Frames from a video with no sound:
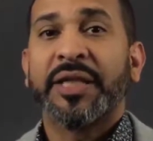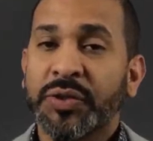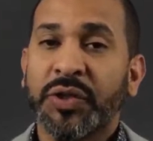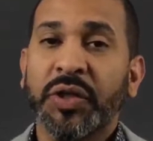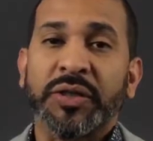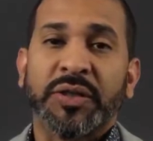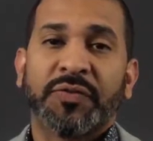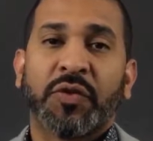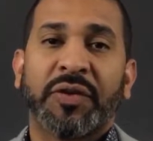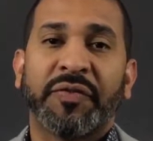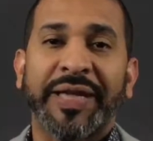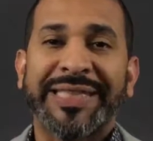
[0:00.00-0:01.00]
Do a search
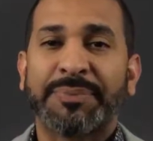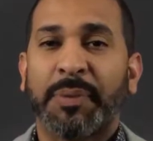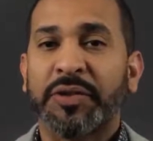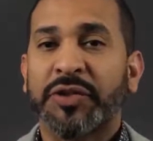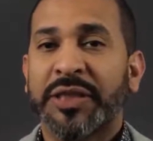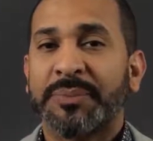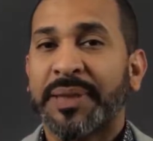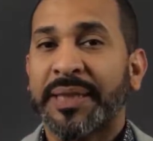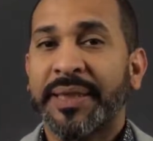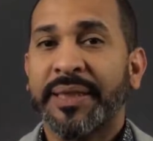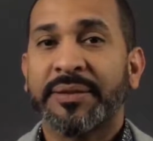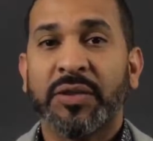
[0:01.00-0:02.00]
for event sponsorships
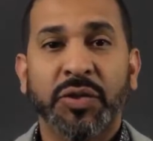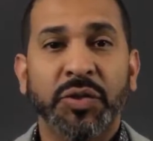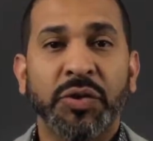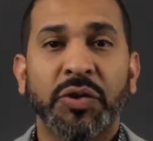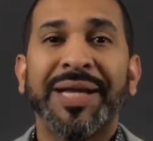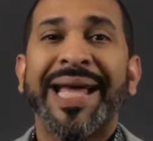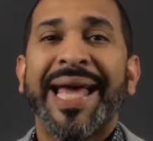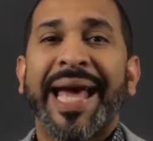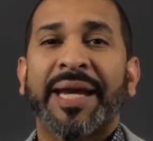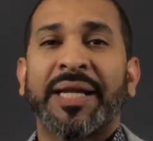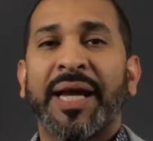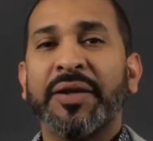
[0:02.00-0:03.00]
ideas on Google
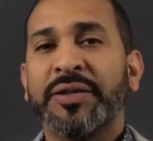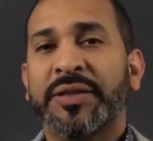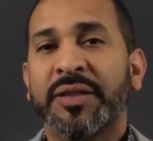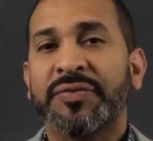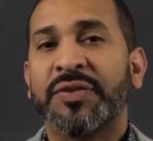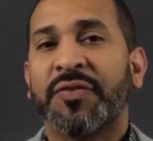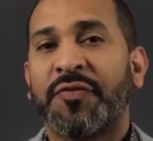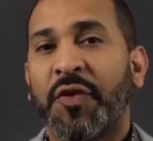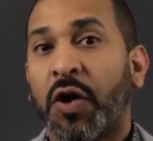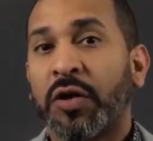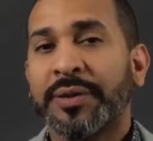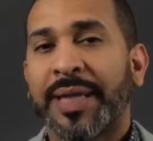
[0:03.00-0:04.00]
and allow yourself to
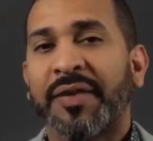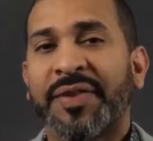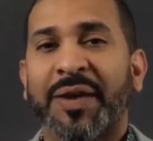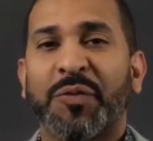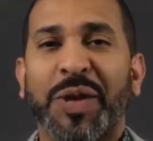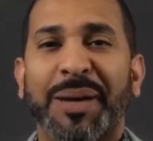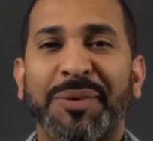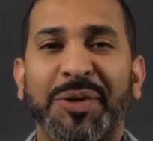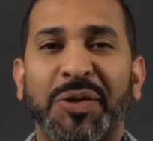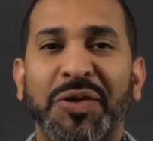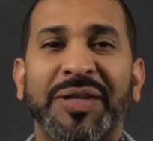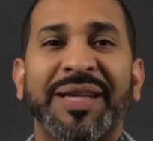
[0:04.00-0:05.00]
fall down that
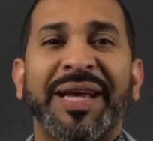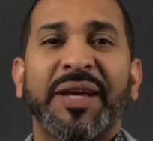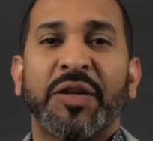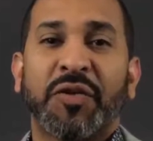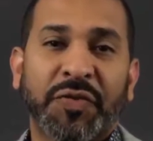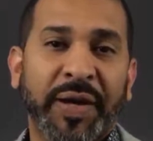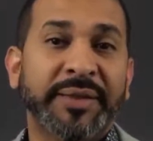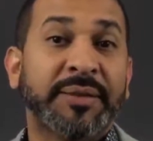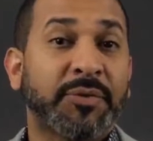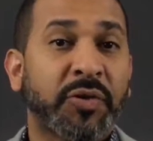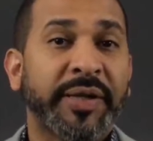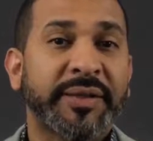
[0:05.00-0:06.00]
rabbit hole. You'll
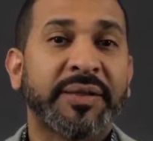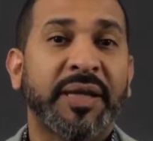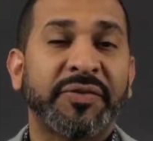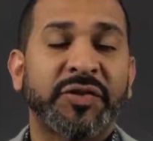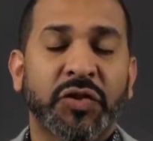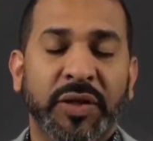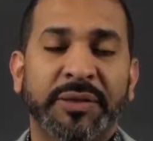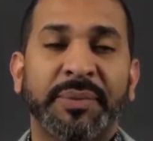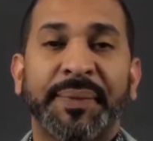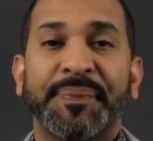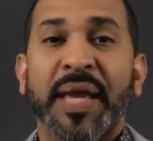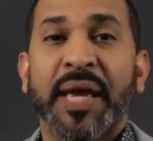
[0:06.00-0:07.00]
find some great stuff,
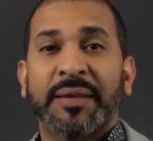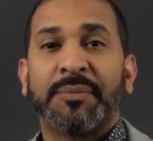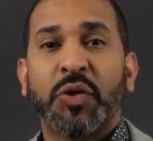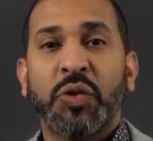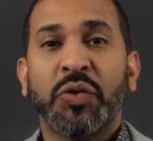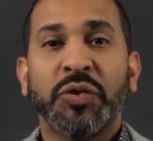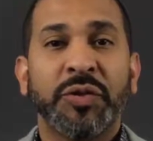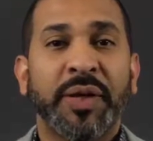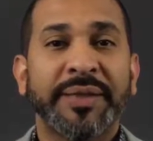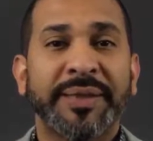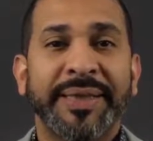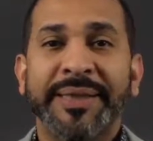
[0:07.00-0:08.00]
trust me. Some cool
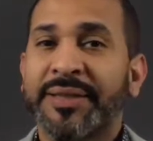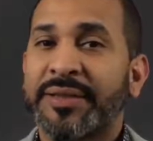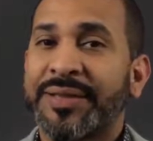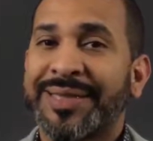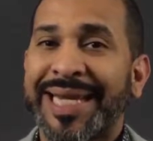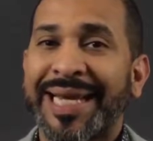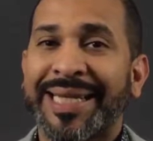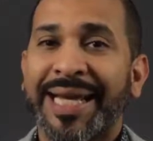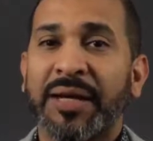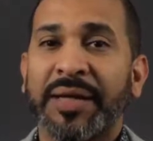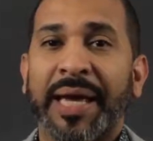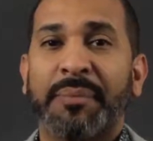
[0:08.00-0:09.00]
new ideas to stand
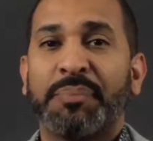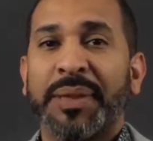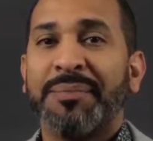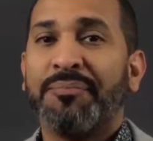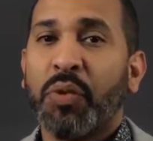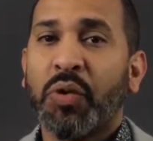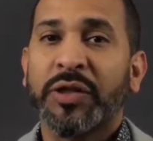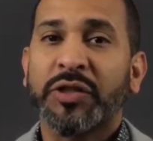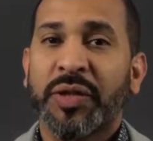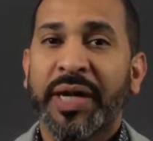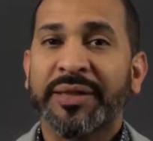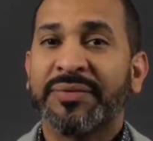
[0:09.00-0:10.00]
out and be more
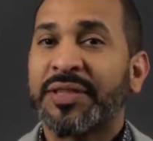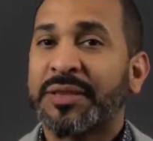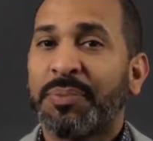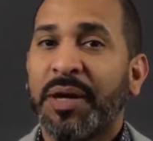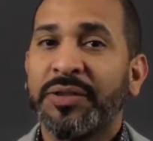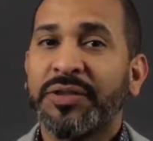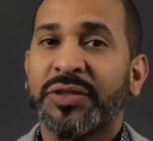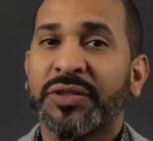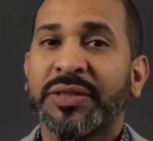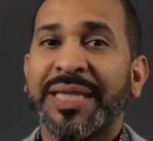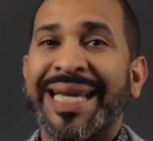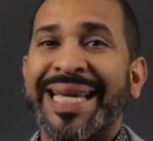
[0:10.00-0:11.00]
attractive to
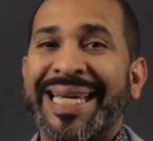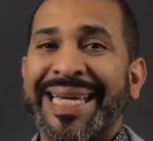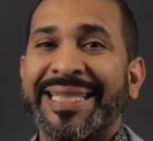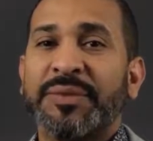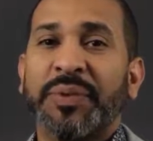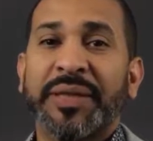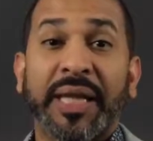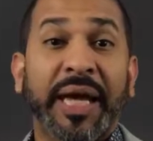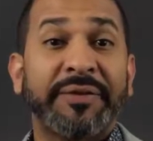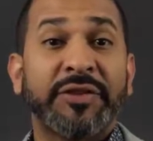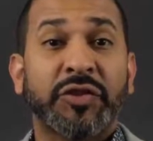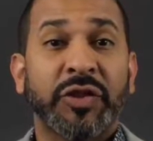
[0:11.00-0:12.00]
sponsors is with
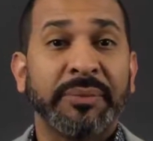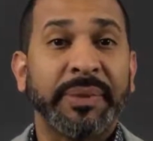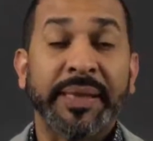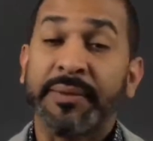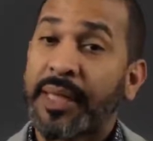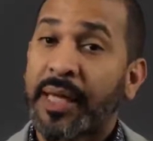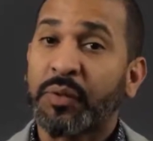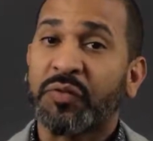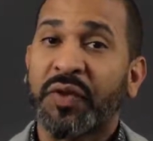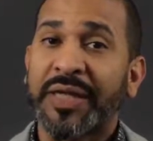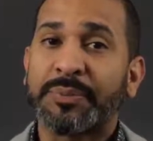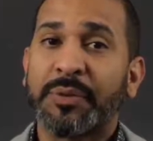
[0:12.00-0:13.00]
live streaming, like
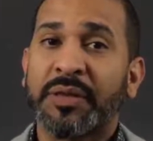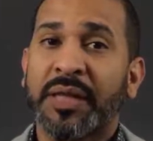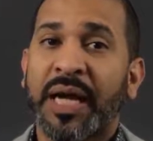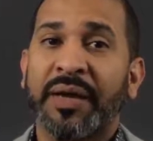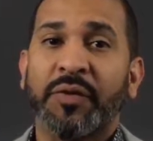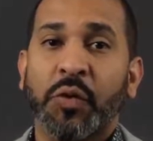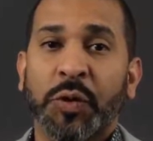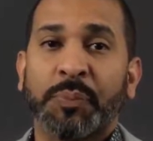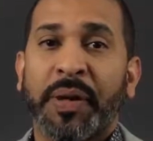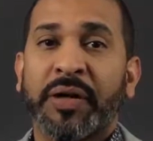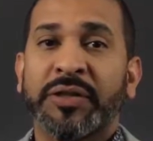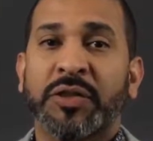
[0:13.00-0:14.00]
with Facebook Live or
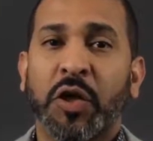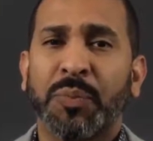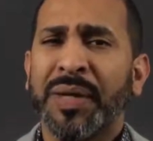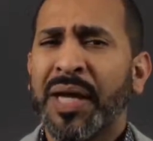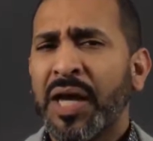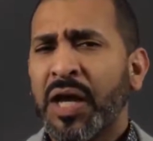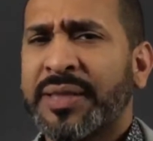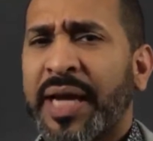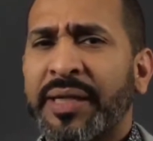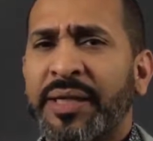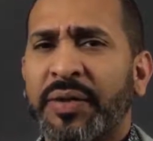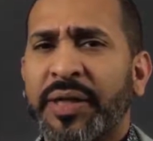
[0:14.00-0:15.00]
Periscope. Quick
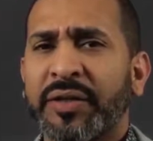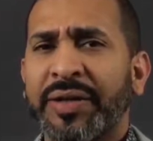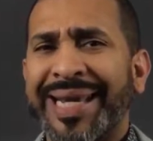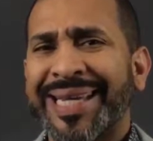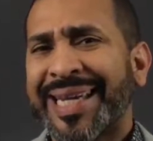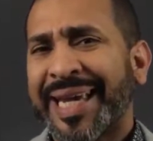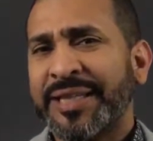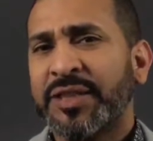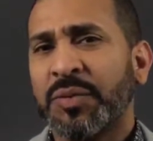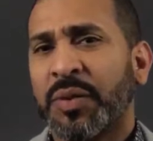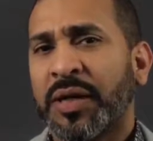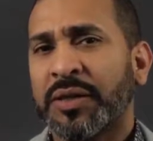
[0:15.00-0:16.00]
side note here, in
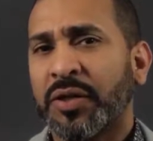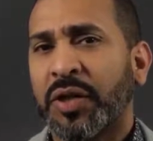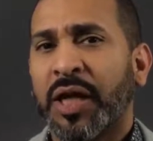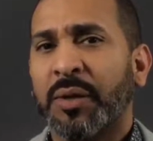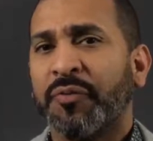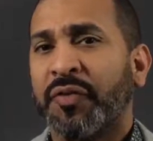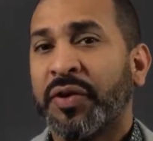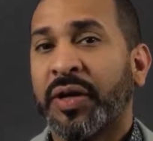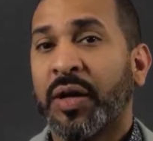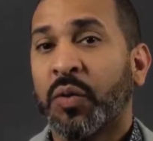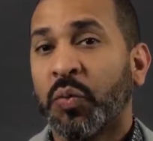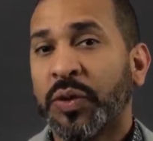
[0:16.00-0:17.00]
case you want a little help
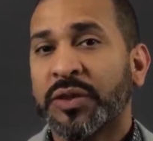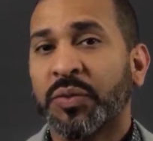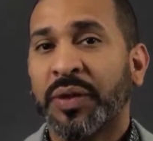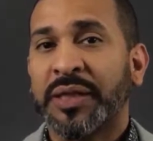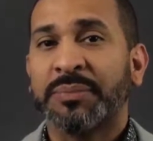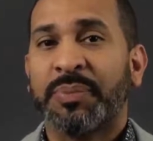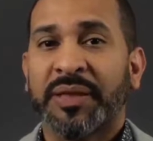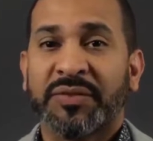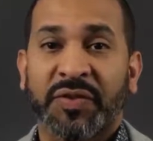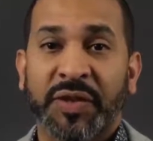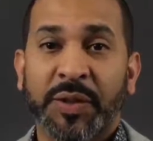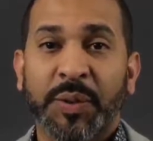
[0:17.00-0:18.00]
figuring out which one is
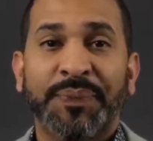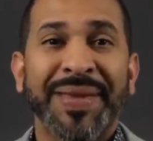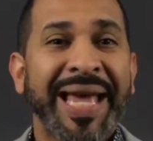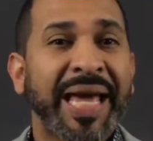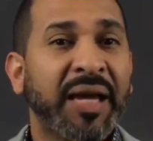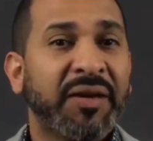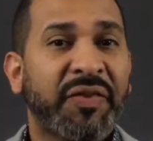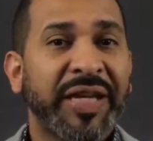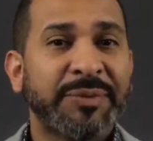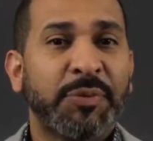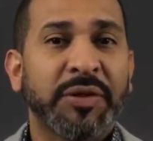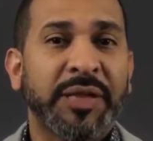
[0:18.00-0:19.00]
best for you,
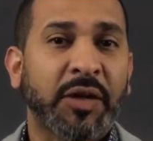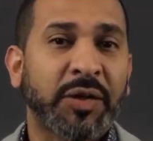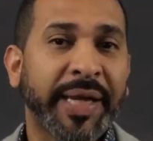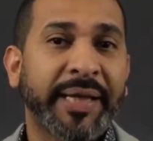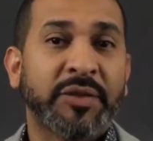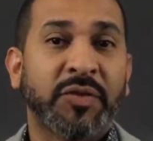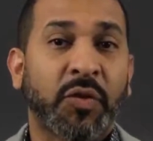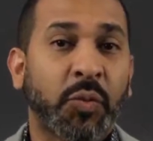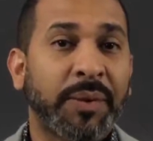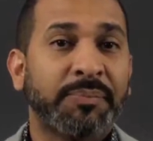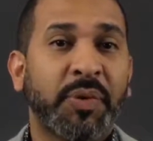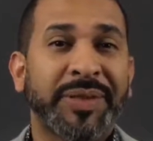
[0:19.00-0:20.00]
Facebook not only has
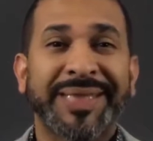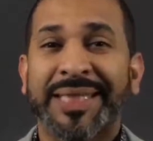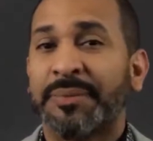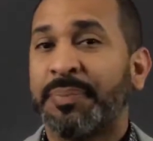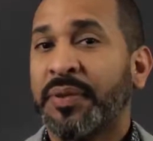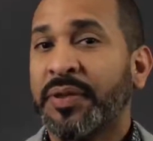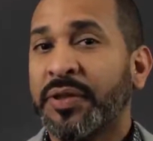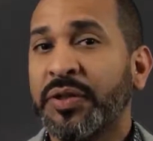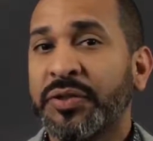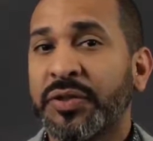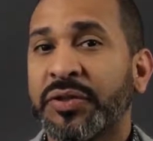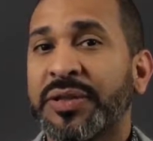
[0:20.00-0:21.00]
over 1.6 billion
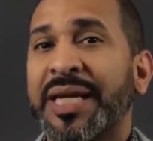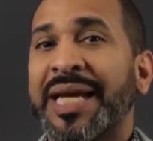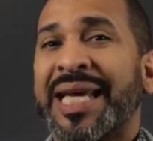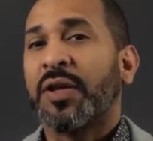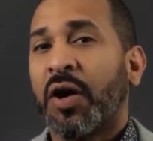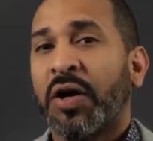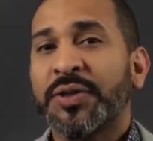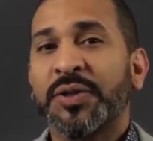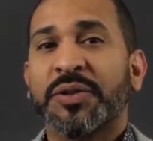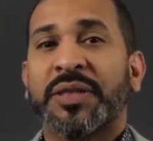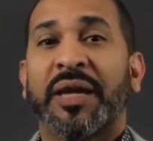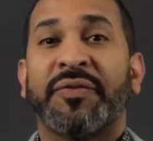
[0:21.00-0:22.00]
users, it will
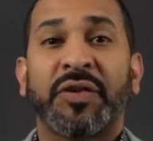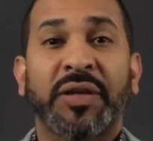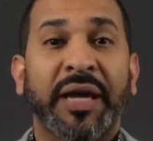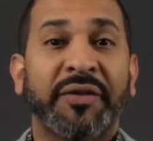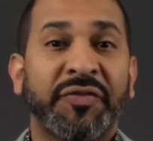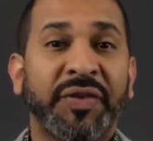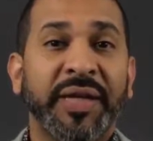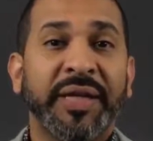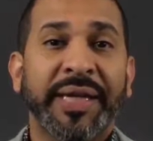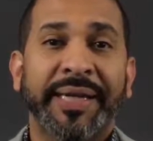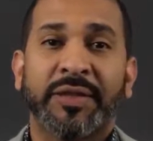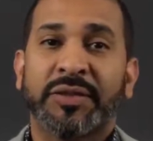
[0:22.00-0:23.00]
also save your live
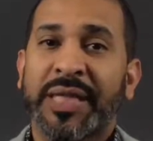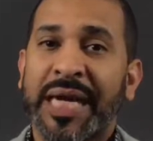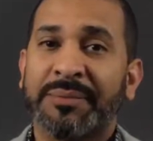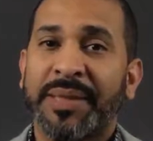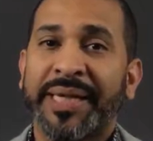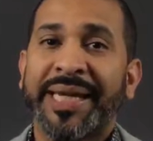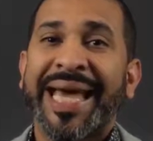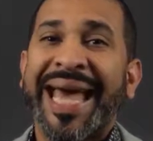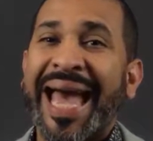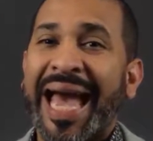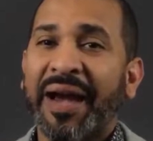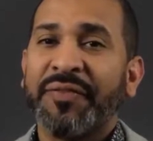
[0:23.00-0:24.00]
feed in your timeline
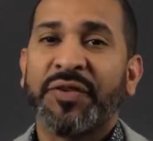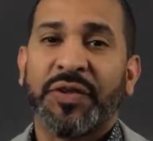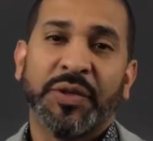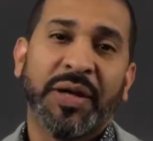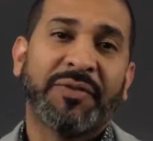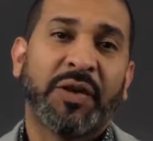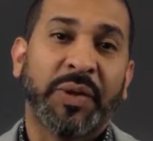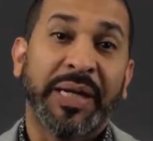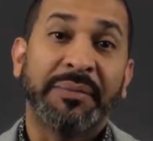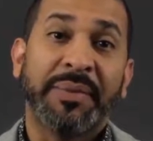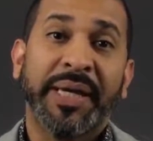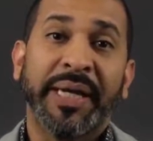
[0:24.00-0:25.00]
after you have
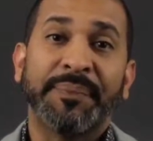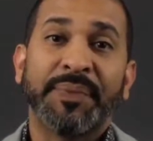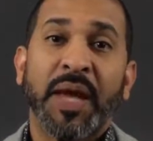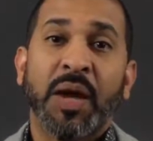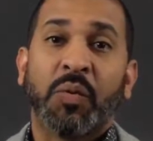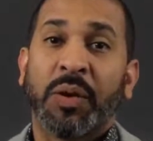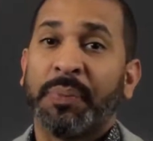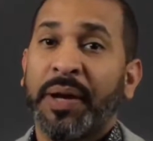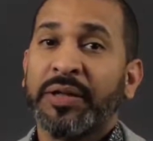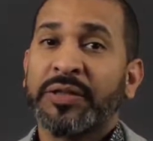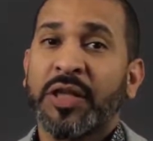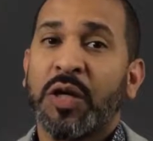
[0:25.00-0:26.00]
already made it, where
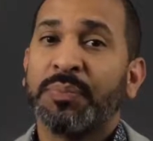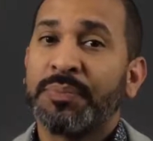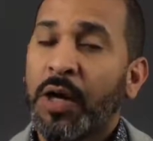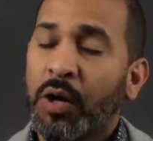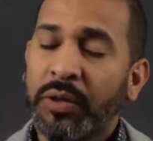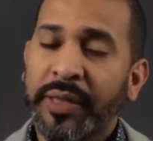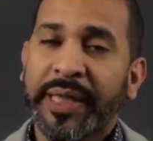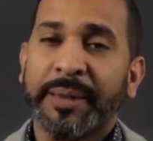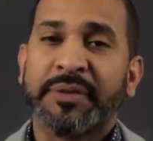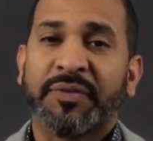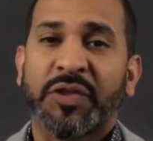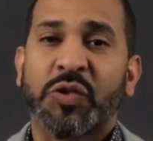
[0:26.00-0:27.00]
Periscope only
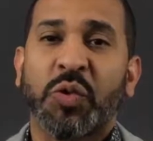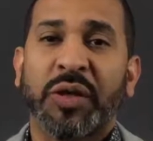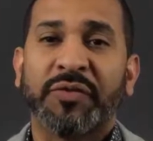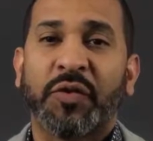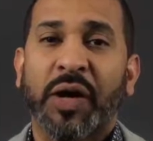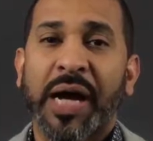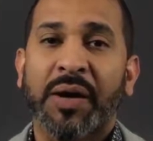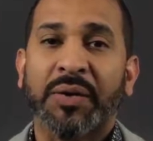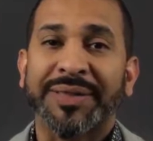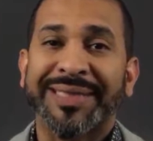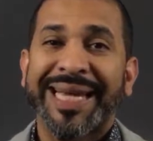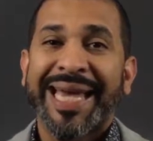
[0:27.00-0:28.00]
keeps it for 24
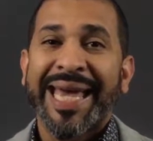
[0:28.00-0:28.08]
hours.